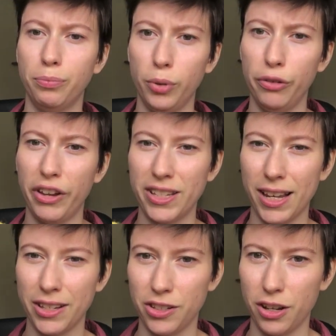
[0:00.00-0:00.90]
Blue-Faced
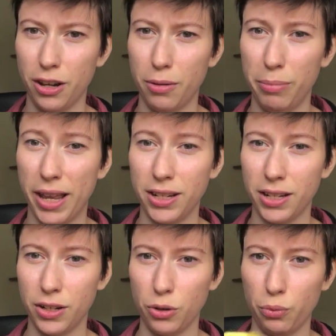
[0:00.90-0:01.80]
Leicester
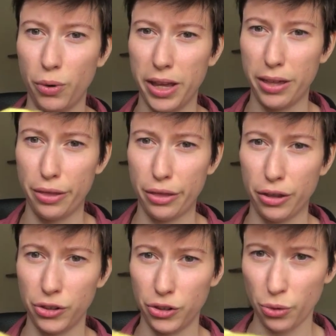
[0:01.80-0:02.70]
blended with
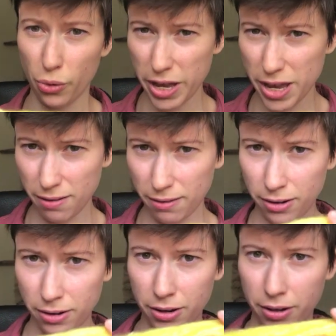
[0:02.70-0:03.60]
soy.
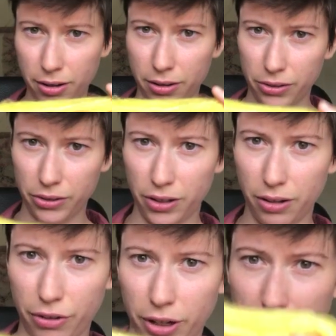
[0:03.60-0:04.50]
Let's see
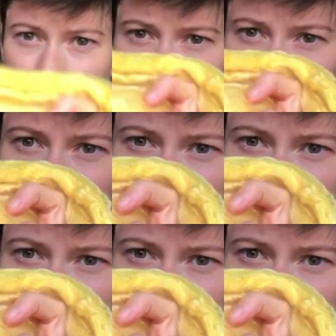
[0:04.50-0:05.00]
if I can,